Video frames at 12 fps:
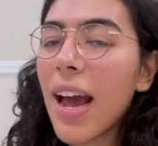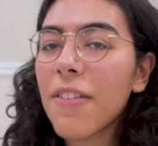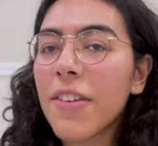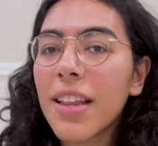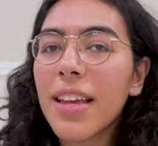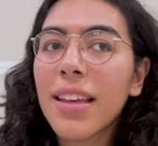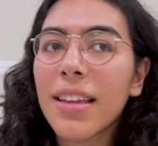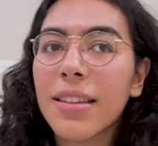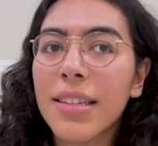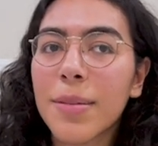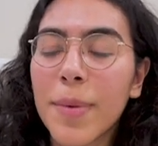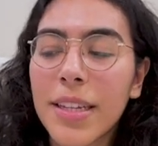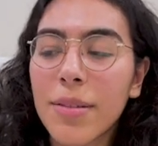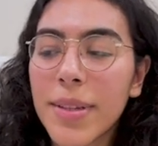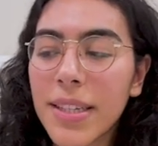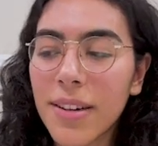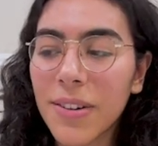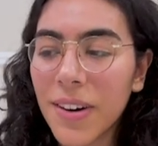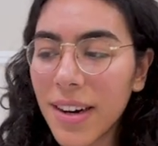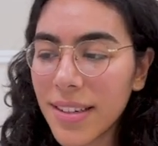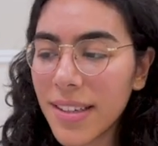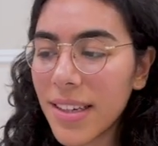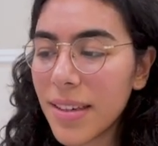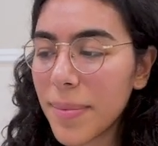I feel like this makes me sound
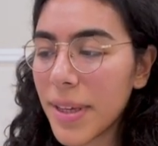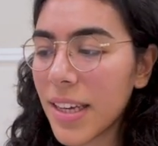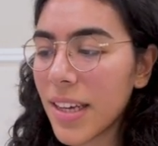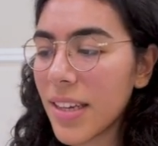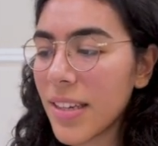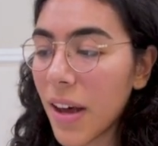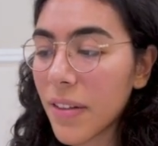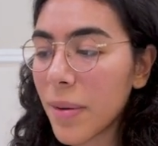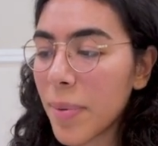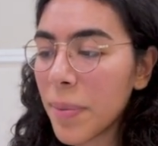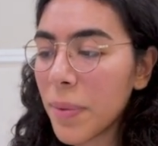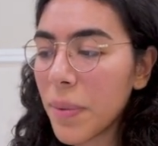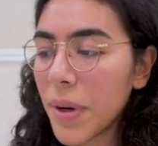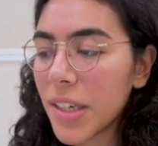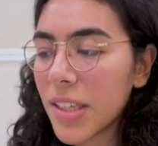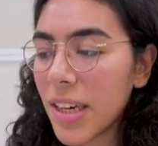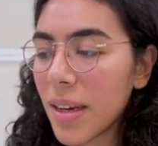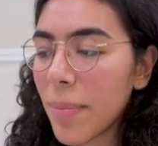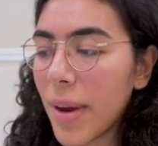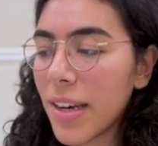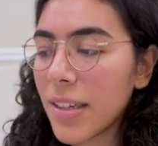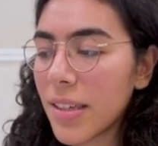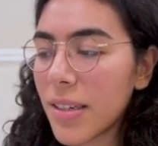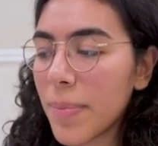crazy because other people watching might
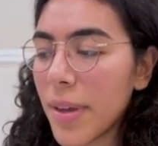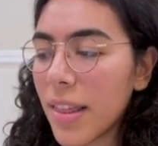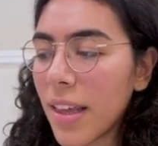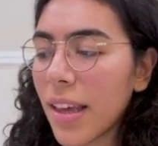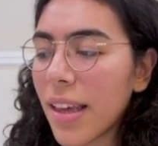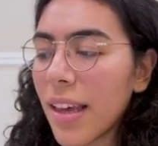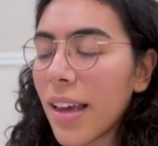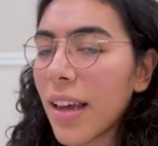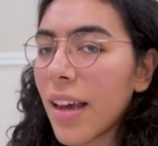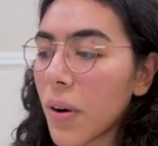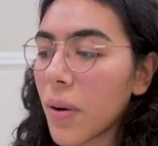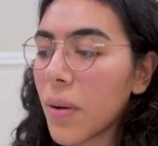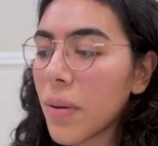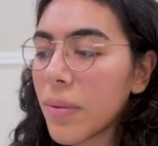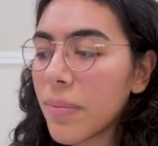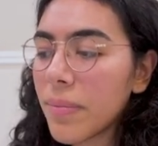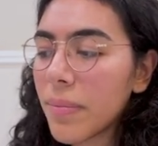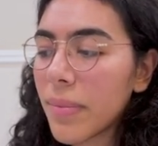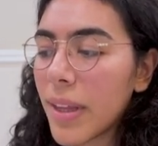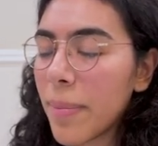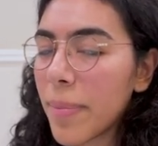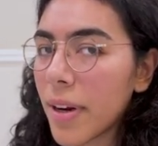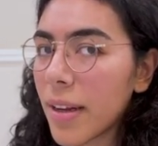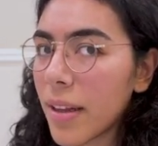just be thinking, girl, that
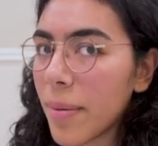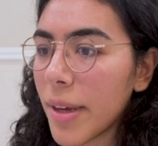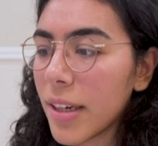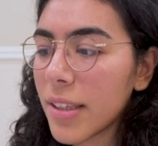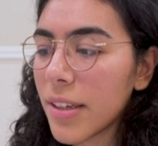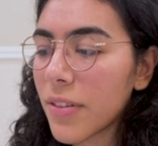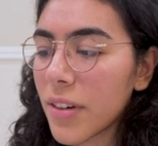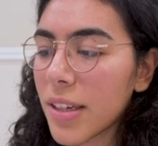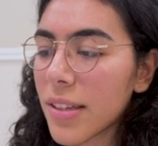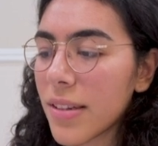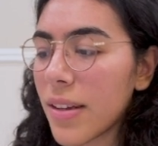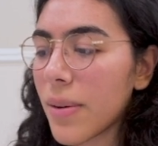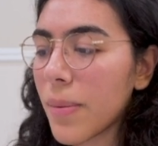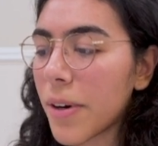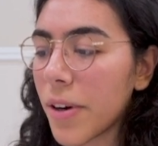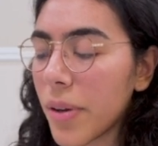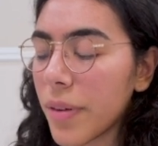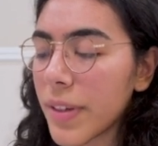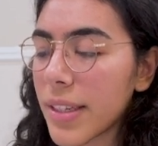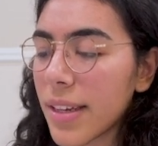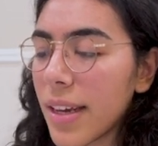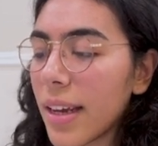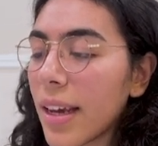barely made a difference. Like, what are you even saying?